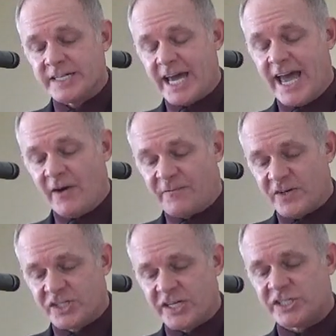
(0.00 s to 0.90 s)
to
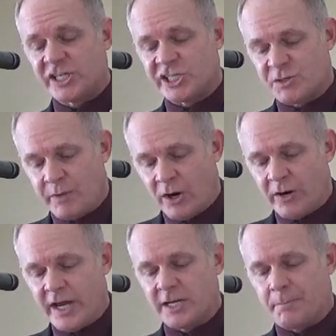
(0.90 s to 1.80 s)
Ephesus, to
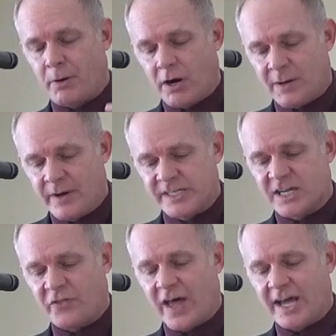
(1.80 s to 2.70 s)
Smyrna, to Pergamos,
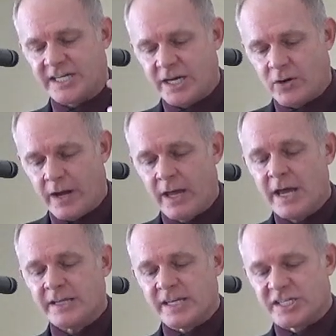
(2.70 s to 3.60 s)
to Thyatira,
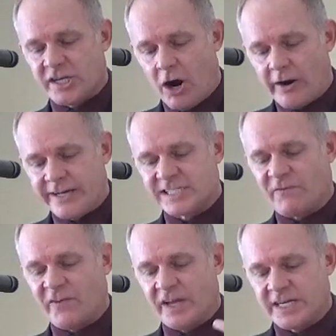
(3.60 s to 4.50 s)
to Sardis, to
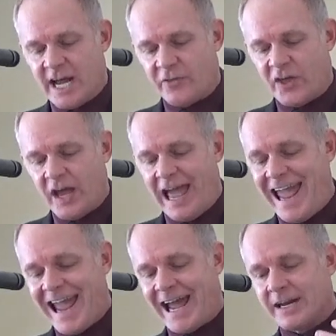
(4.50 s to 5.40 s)
Philadelphia,
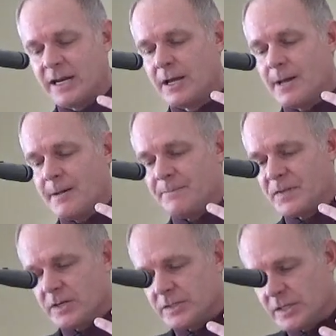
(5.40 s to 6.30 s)
and
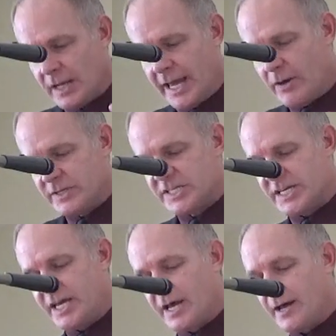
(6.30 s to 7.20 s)
to
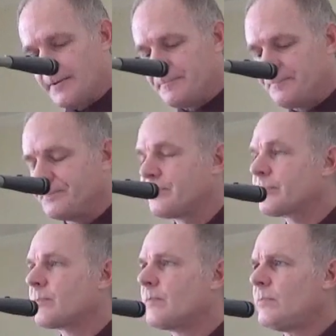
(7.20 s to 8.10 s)
Laodicea.
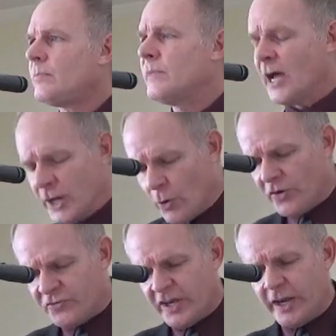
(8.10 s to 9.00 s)
Now,
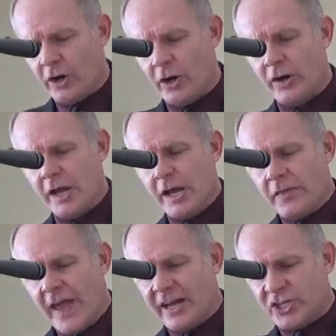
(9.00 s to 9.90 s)
notice here
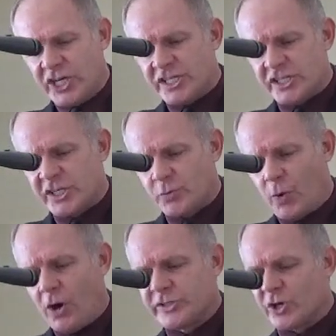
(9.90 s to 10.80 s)
that Jesus'
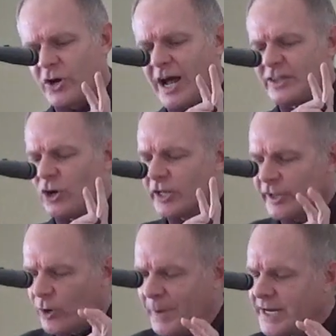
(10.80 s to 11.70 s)
words are they're a
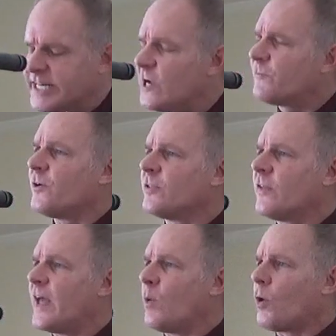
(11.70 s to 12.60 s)
little bit different
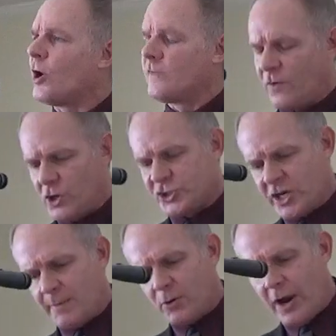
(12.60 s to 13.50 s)
than they were in verse
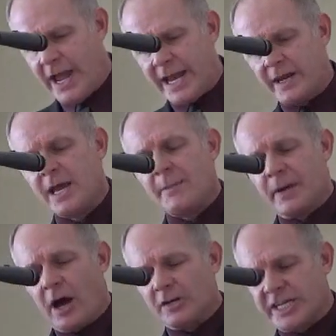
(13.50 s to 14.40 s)
number 8,
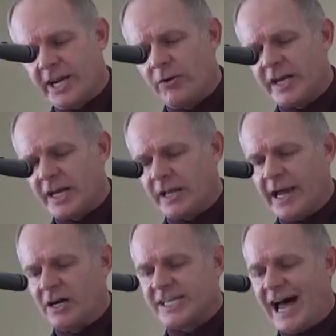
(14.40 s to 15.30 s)
because here he
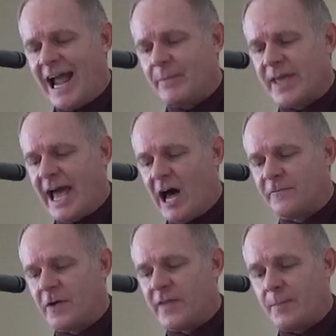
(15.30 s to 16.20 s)
declares, I am the
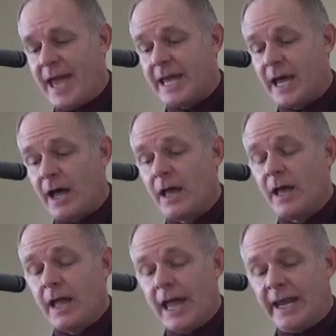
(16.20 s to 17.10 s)
Alpha and the Omega,
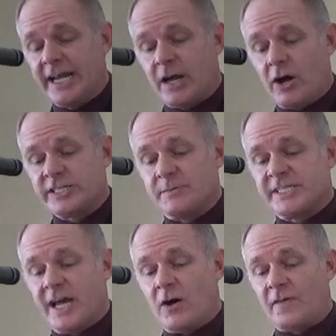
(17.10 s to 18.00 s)
and he calls
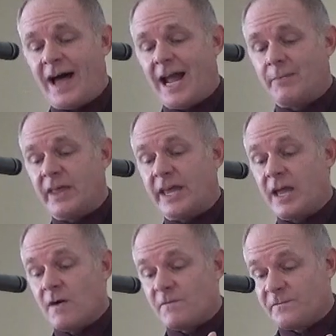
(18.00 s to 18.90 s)
himself, I am
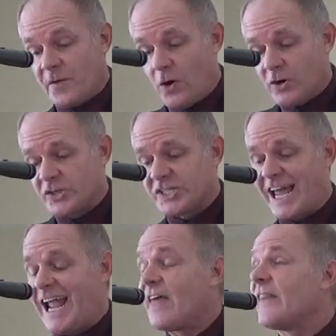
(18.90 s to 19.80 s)
the
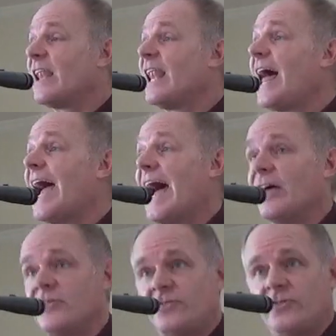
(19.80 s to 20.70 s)
first and the
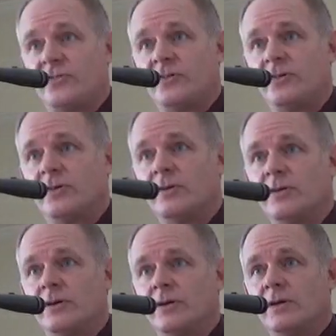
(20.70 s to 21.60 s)
last.
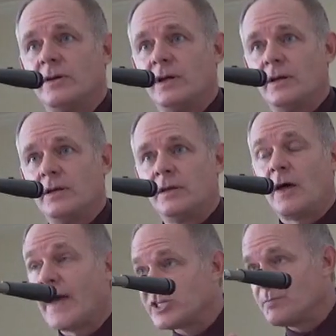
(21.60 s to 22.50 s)

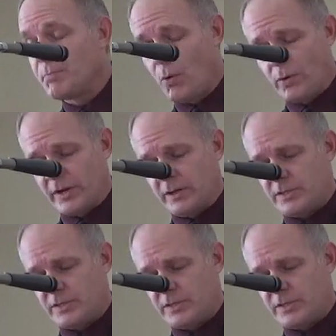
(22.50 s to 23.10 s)
Now, that's important.